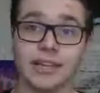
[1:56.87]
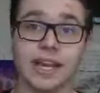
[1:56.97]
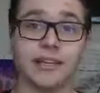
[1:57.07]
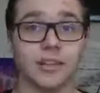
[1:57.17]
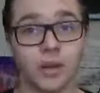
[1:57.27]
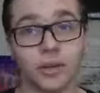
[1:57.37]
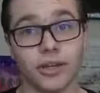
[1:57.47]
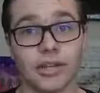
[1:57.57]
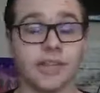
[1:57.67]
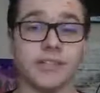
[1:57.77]
that
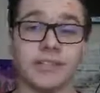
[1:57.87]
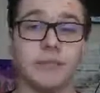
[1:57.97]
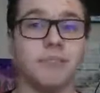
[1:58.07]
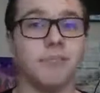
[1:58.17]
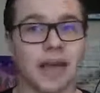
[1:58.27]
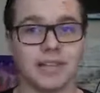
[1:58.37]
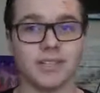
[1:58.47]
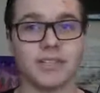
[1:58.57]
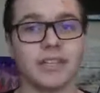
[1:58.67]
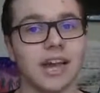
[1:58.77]
Logan is the
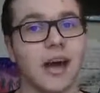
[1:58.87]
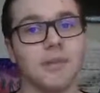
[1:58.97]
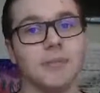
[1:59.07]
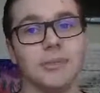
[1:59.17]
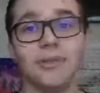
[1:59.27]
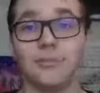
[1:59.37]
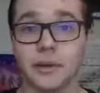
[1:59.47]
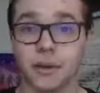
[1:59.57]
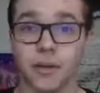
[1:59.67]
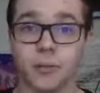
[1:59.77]
best comic book
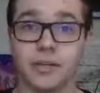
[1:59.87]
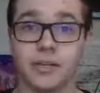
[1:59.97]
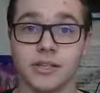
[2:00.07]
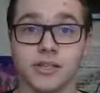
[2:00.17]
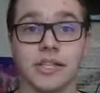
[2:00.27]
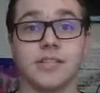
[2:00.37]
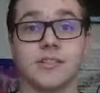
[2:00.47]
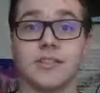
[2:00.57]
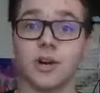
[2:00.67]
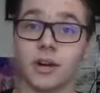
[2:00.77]
film since
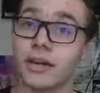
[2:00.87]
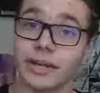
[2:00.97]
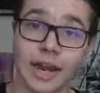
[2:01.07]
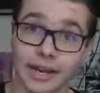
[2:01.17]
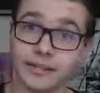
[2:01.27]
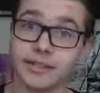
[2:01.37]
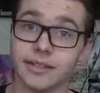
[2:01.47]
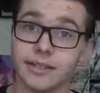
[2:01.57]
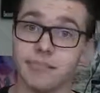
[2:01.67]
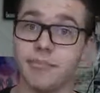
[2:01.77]
The Dark Knight.
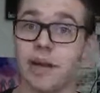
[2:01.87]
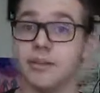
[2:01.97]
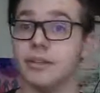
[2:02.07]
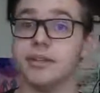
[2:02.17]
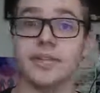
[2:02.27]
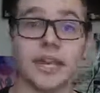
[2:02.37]
Better than